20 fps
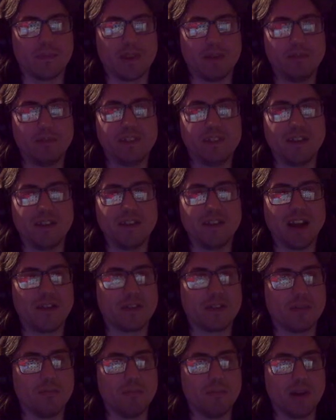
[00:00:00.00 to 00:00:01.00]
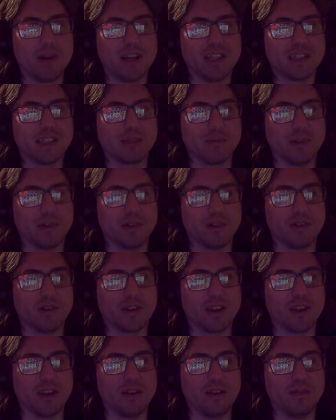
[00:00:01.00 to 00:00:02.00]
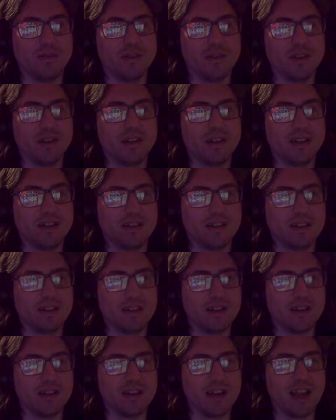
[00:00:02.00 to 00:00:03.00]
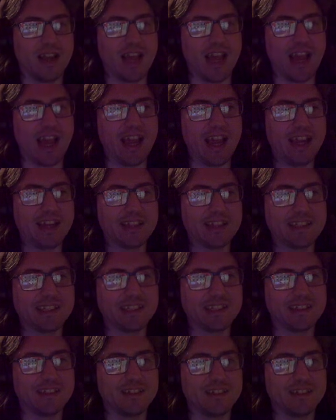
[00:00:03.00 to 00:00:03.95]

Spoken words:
we don't have the money to unlock eggs.